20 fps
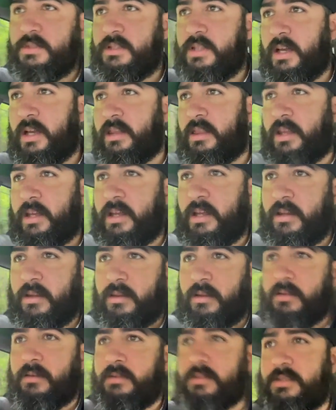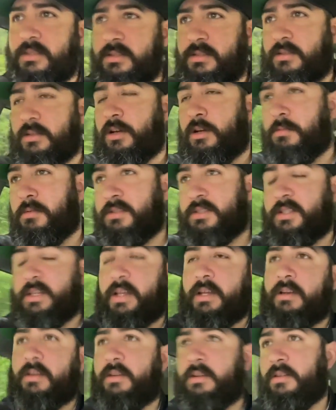I think it looks almost like
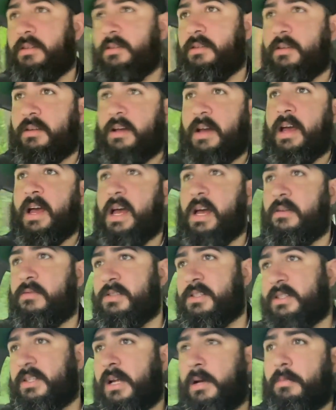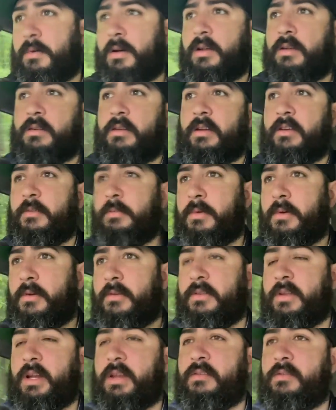a half a stop underexposed,
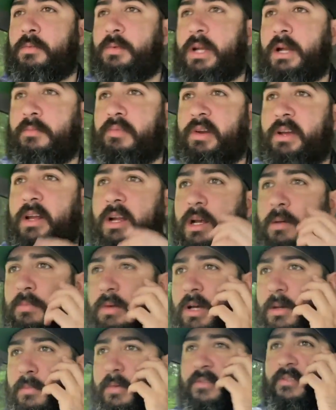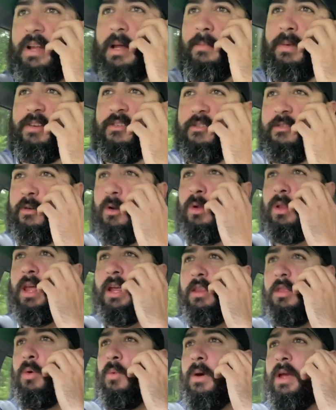and even when I bring it up a stop, I just don't
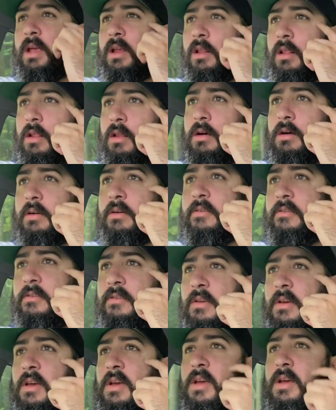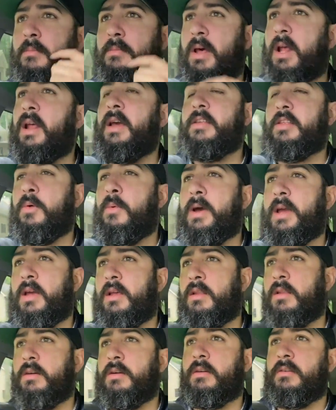like the way it looks. But I like the way it
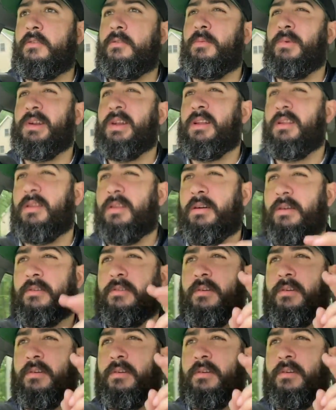looks when it looks